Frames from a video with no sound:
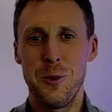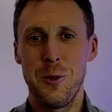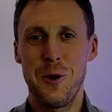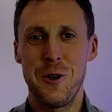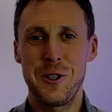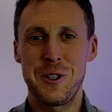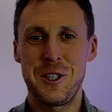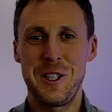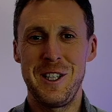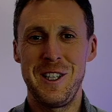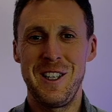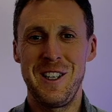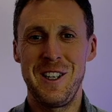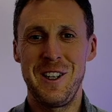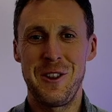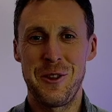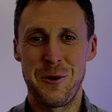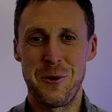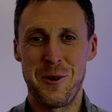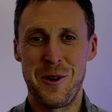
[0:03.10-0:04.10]
watching
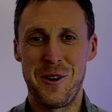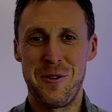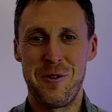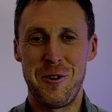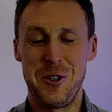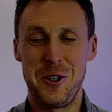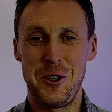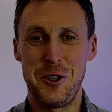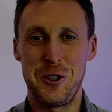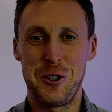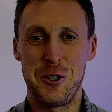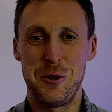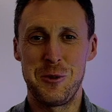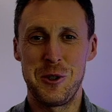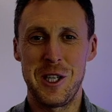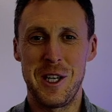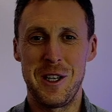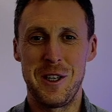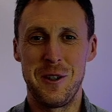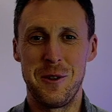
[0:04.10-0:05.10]
the Run Fruit YouTube
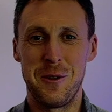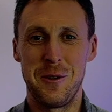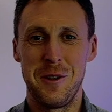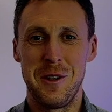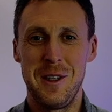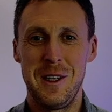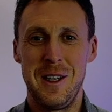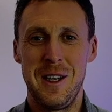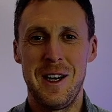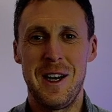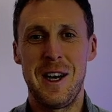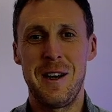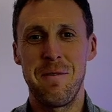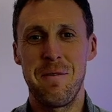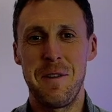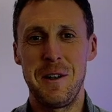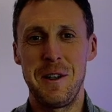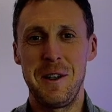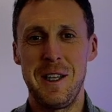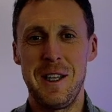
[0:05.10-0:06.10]
channel. I'm
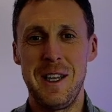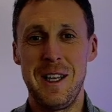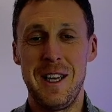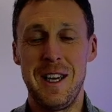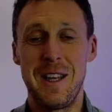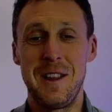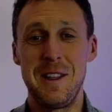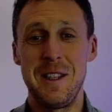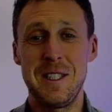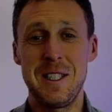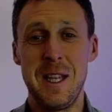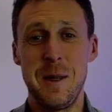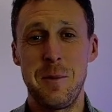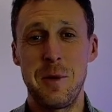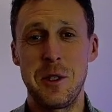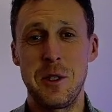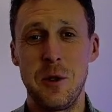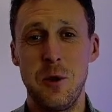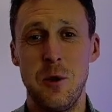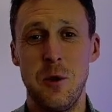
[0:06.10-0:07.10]
Finlay, and this
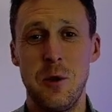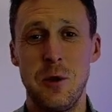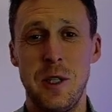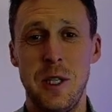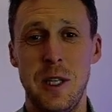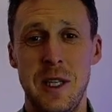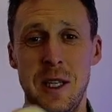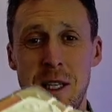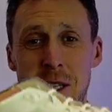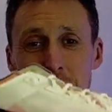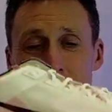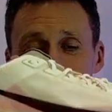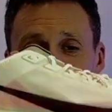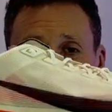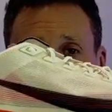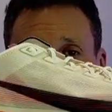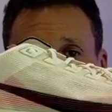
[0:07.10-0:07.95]
episode is on the